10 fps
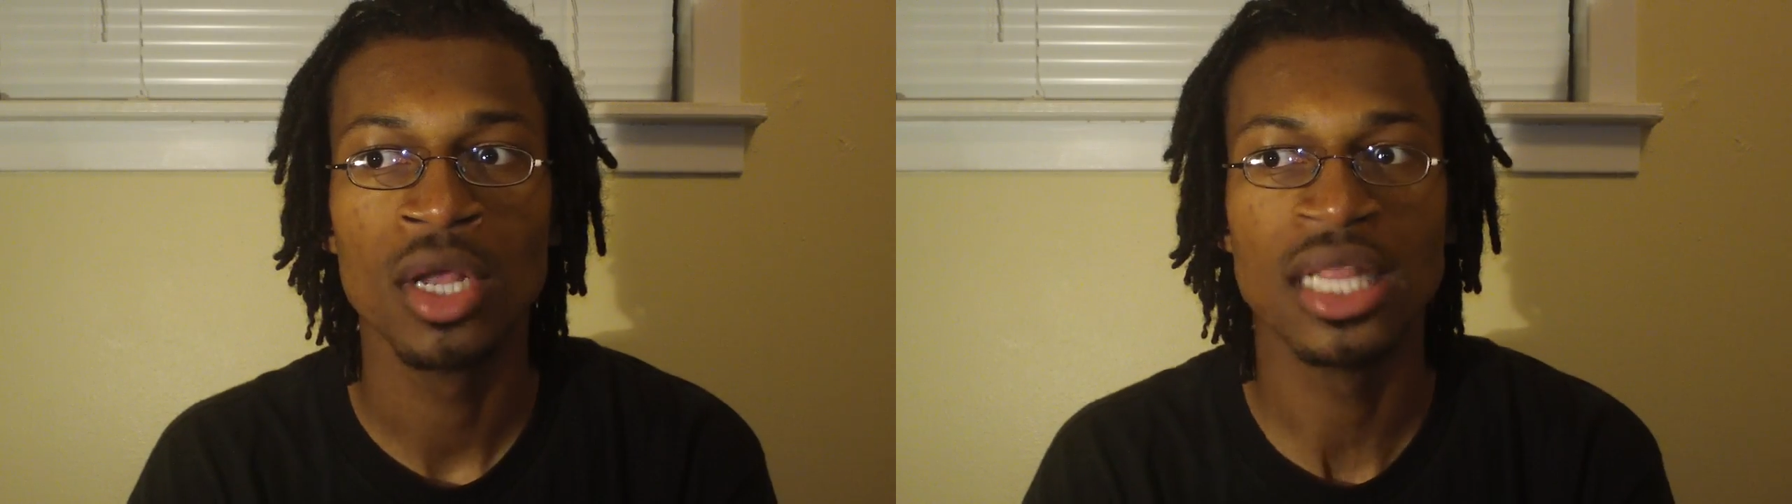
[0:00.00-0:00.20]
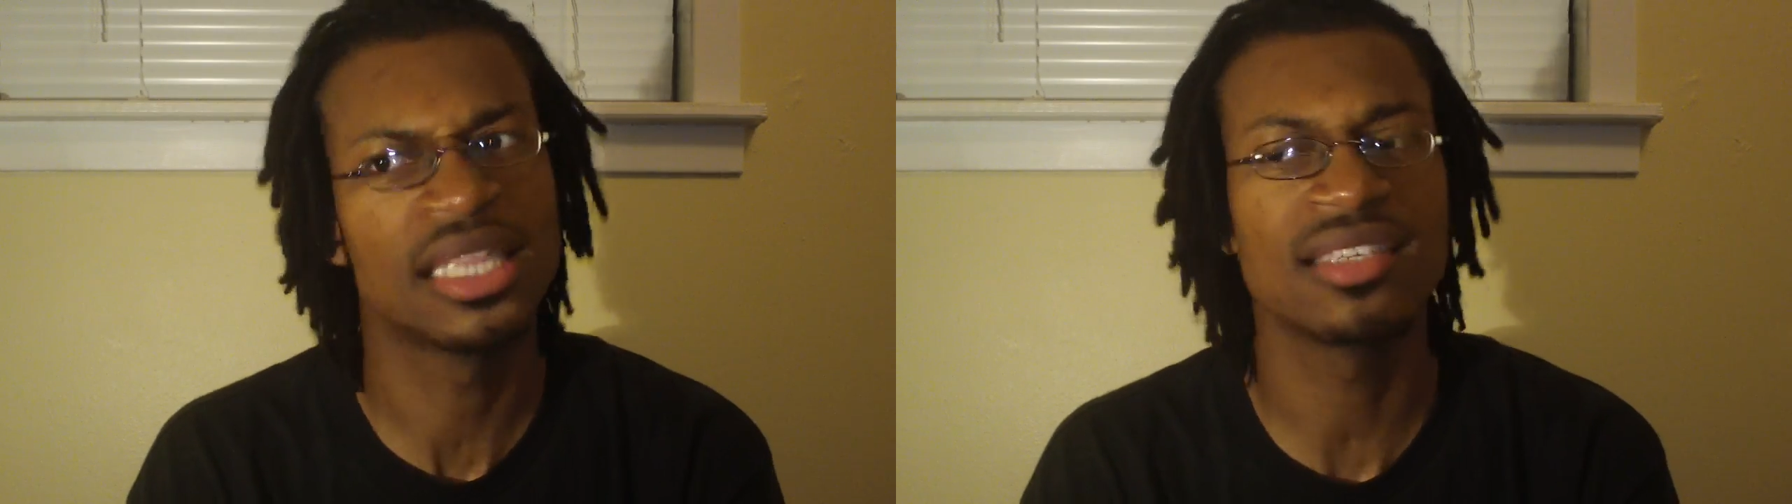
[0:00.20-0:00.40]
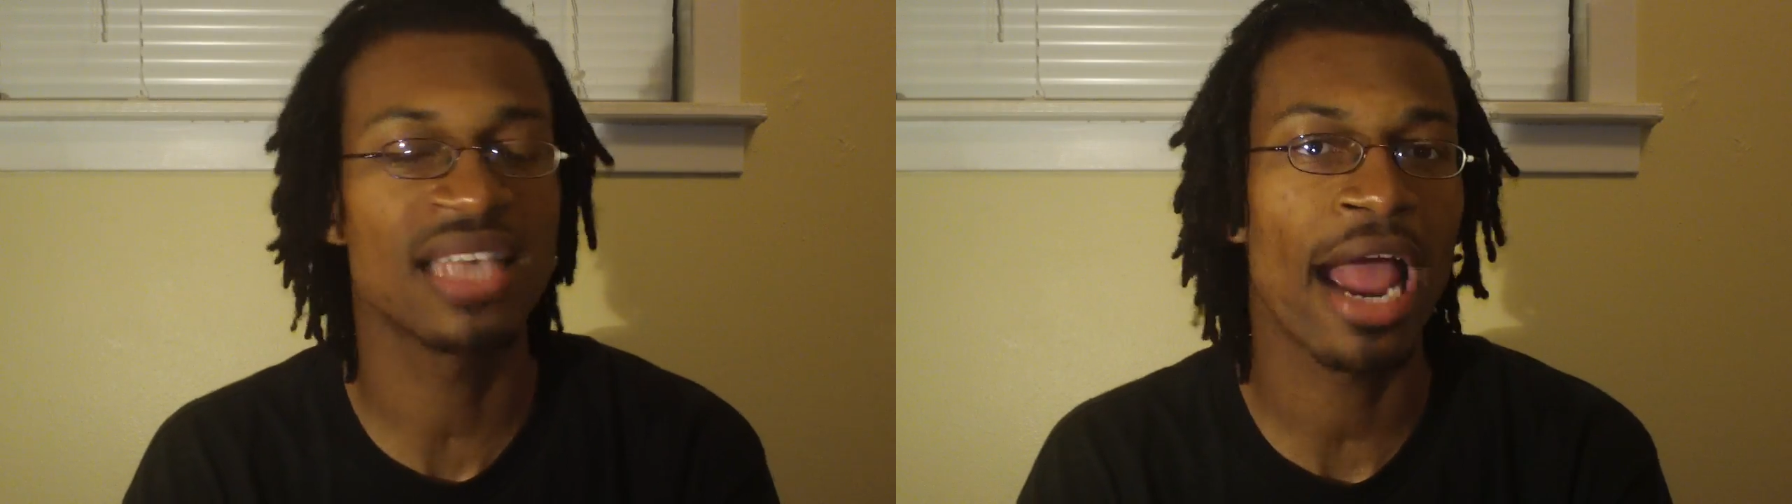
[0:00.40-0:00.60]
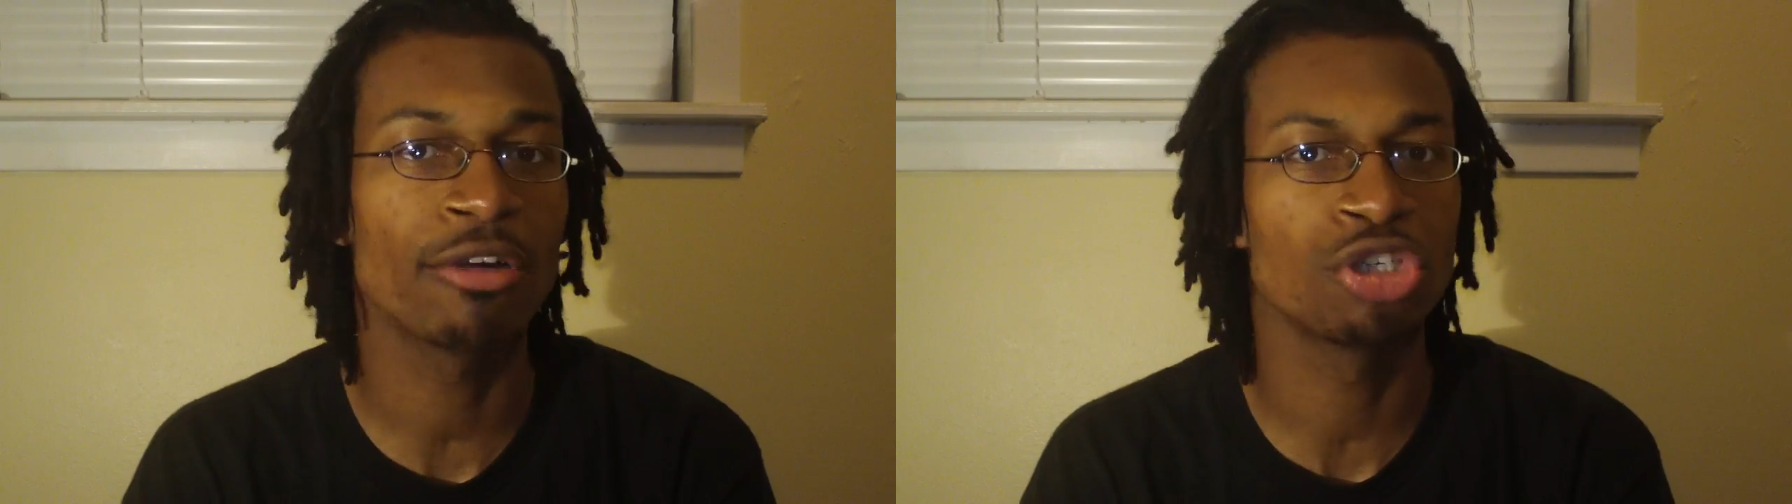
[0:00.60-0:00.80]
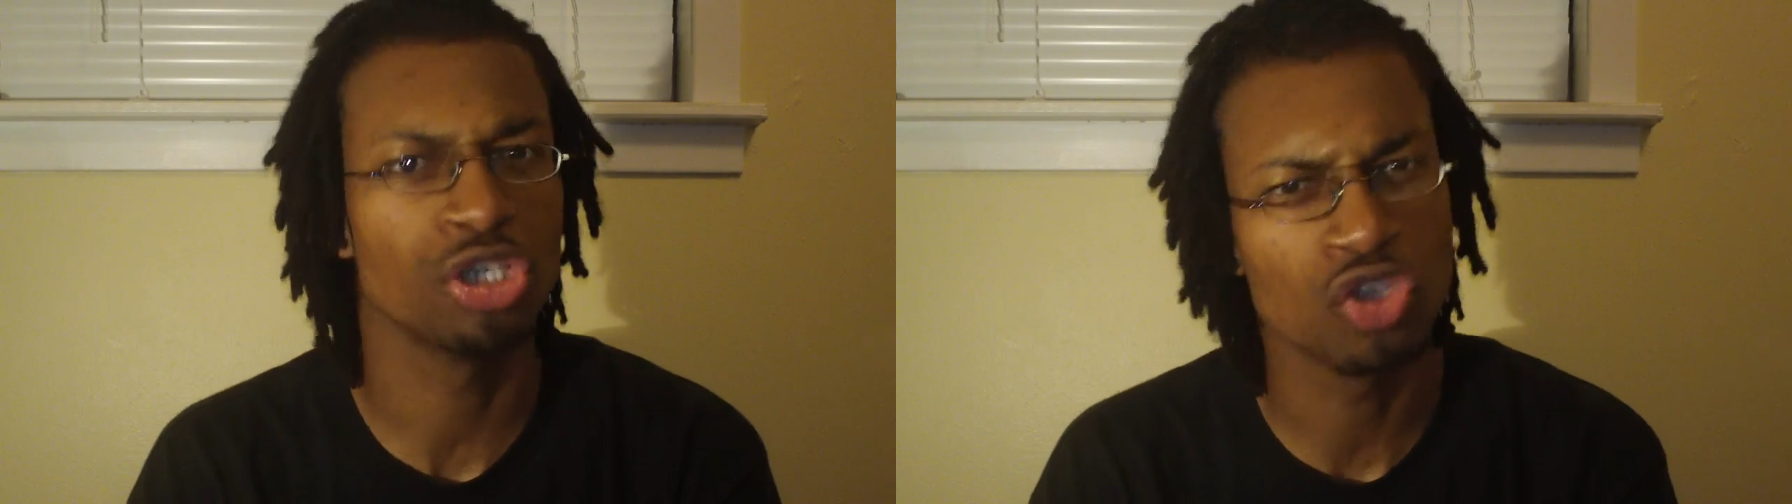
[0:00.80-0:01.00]
that this
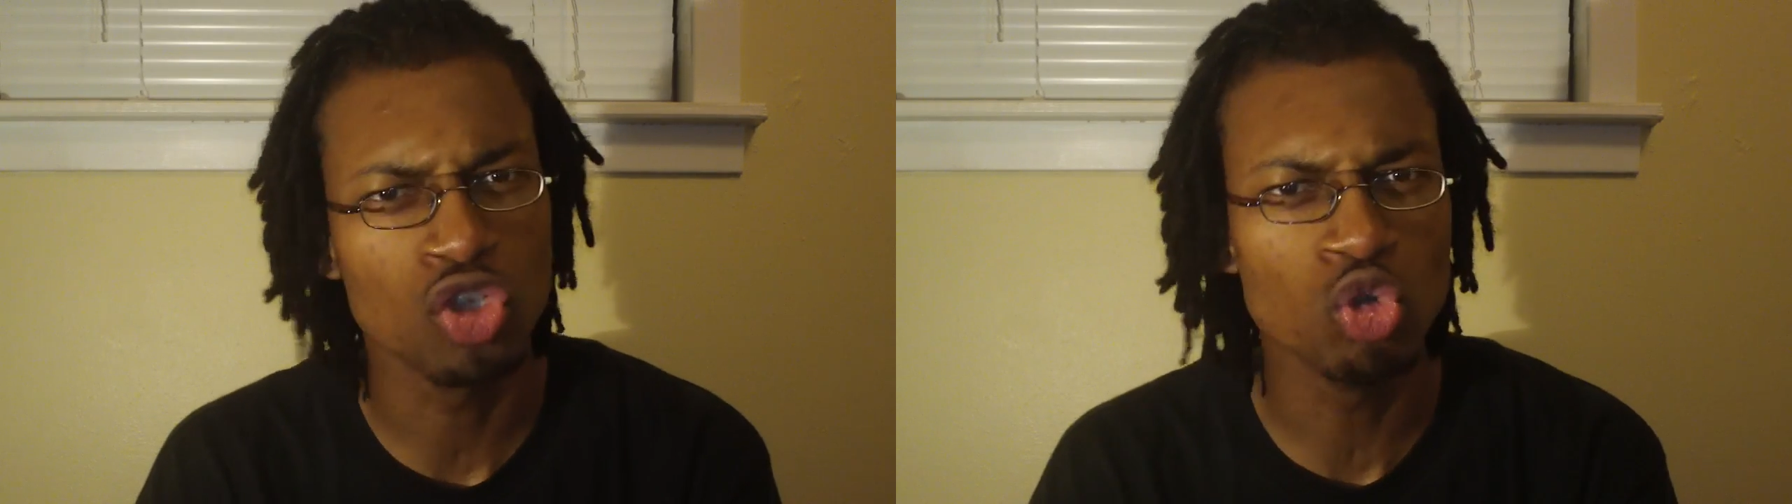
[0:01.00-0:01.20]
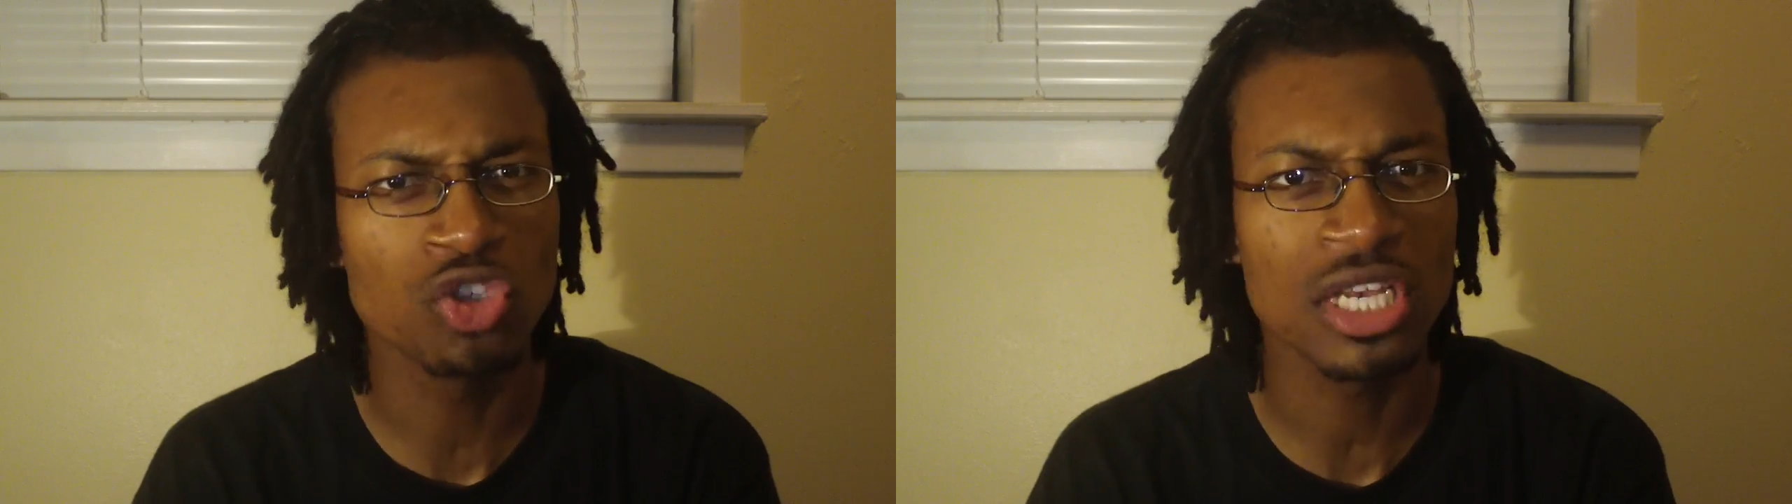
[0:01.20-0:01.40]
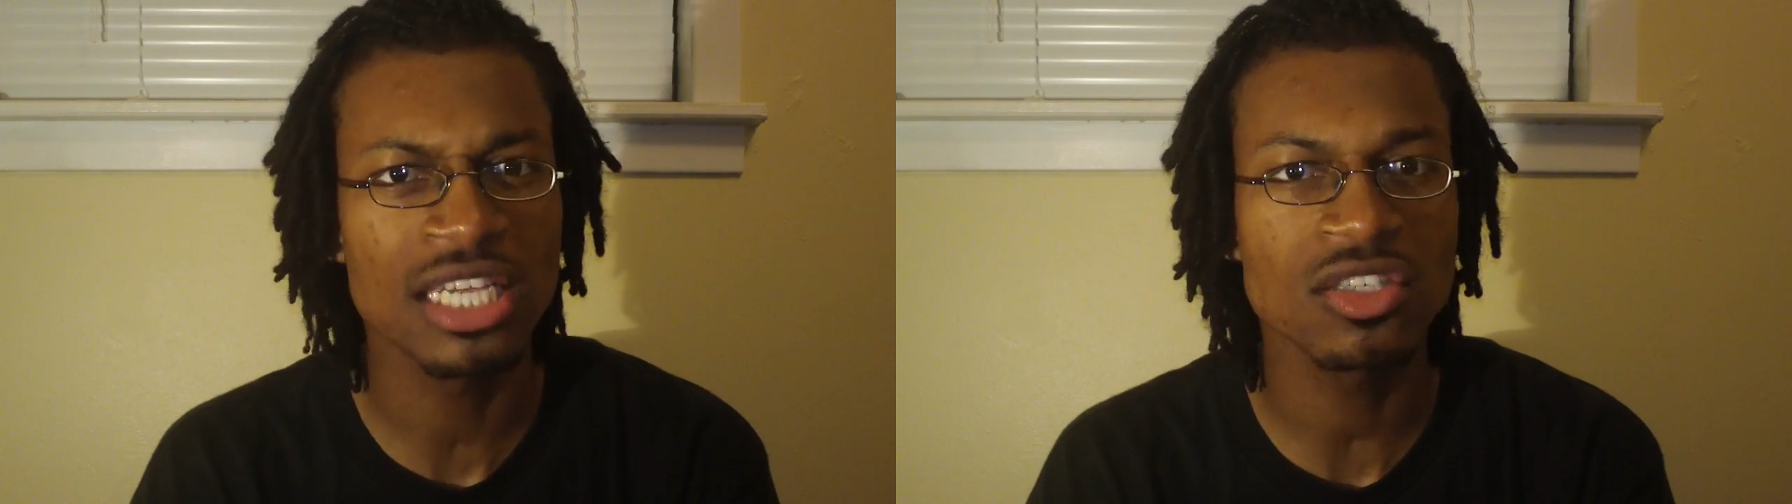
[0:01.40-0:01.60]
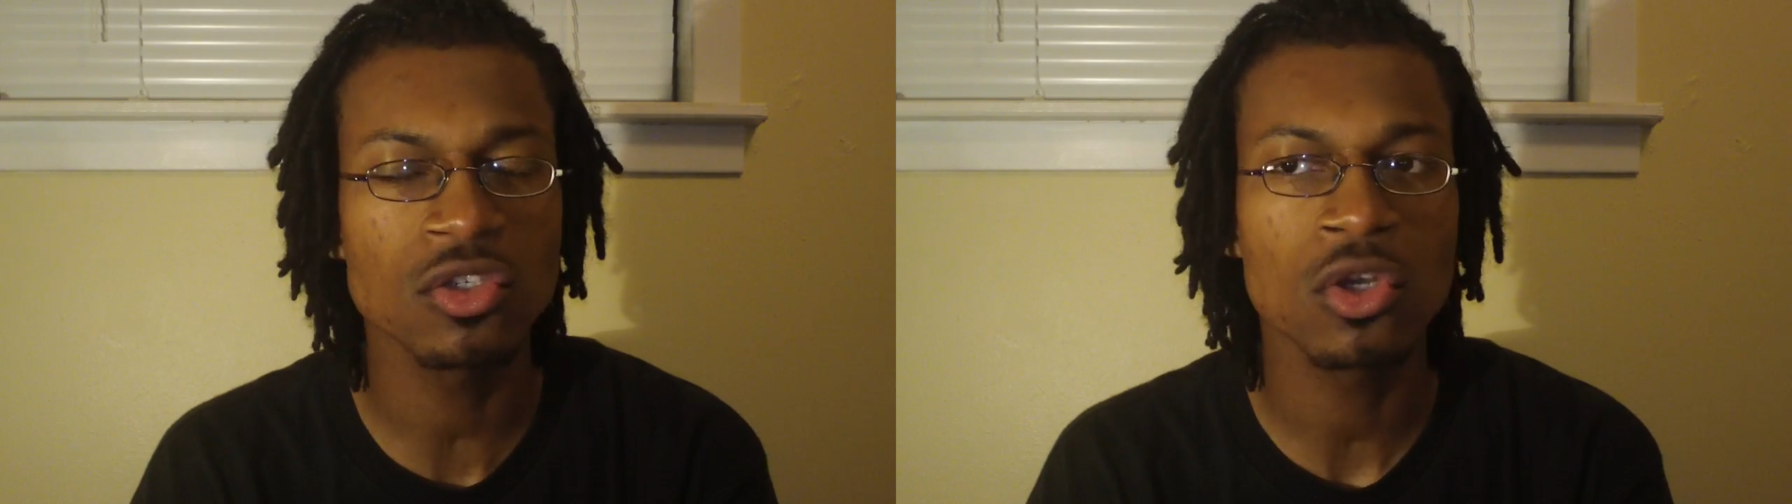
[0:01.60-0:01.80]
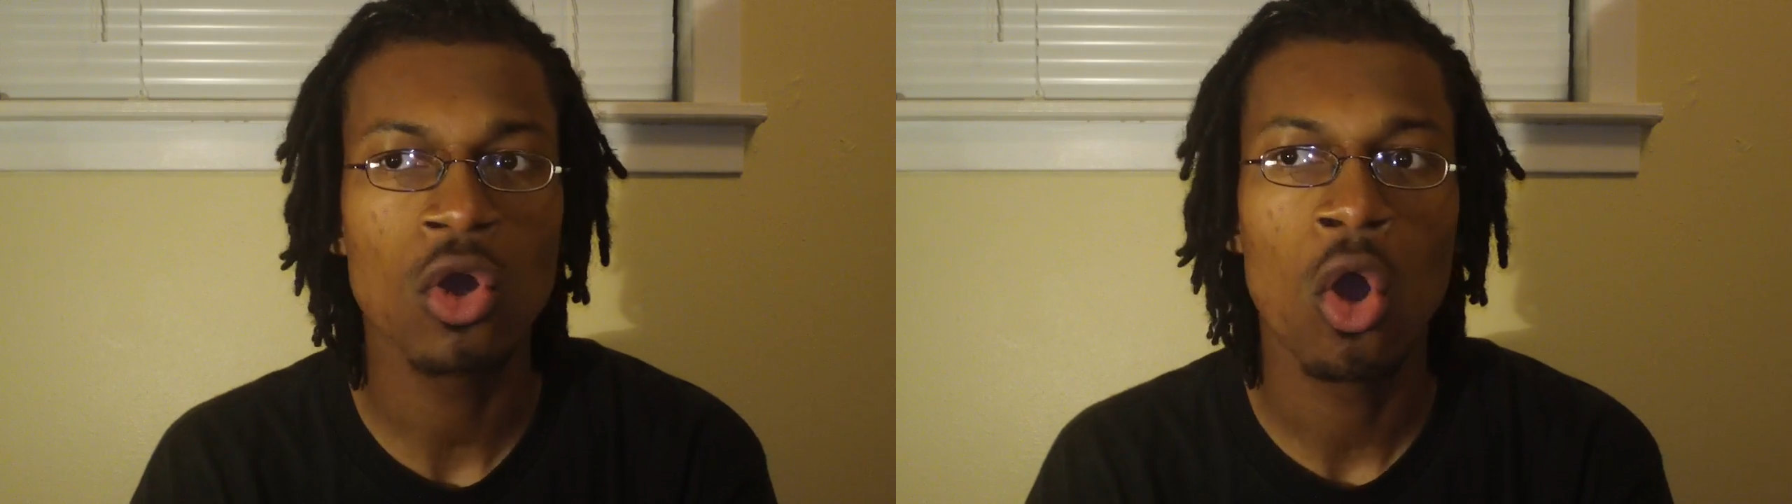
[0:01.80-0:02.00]
character is useless